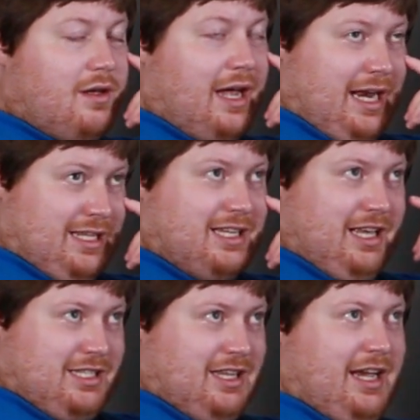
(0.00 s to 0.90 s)
And
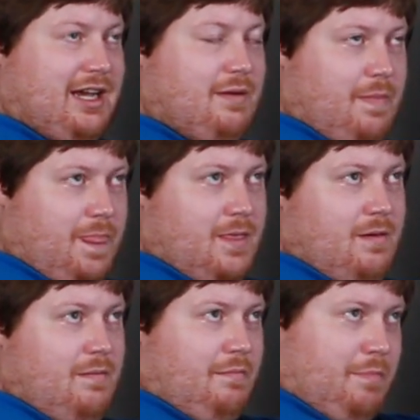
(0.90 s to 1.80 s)
it's like
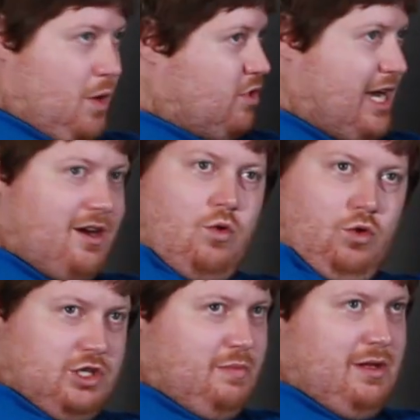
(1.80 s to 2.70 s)
BoJack
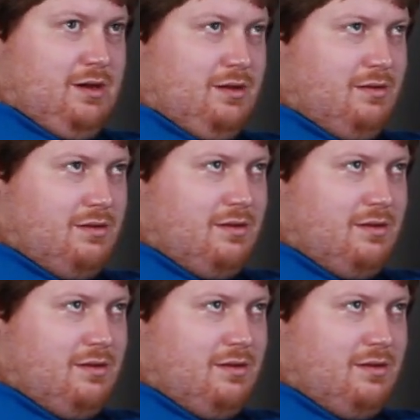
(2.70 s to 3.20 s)
Horseman,